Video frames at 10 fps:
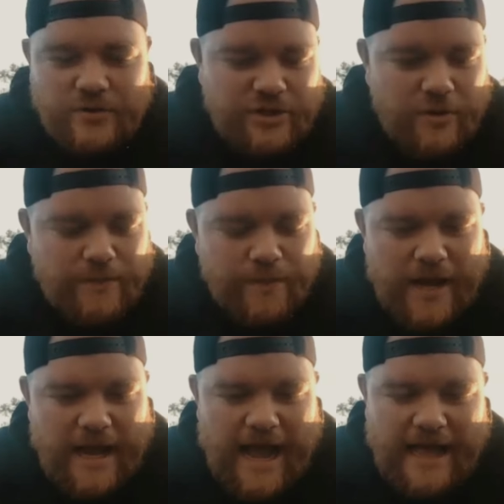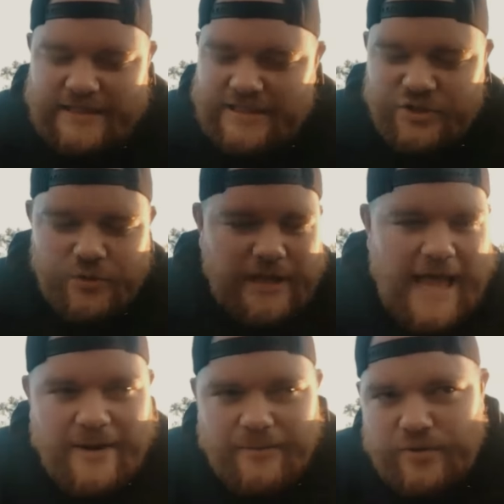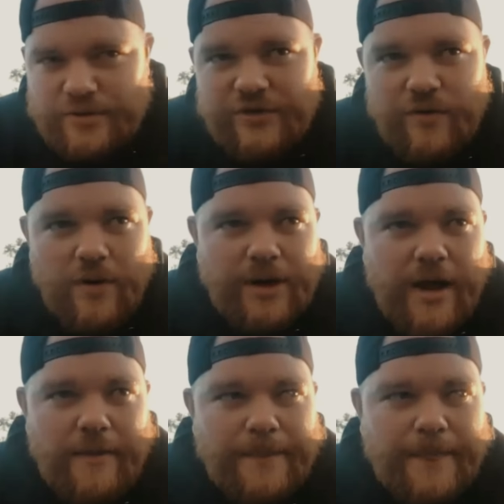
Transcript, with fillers: So uh, I listened to a lot of music growing up,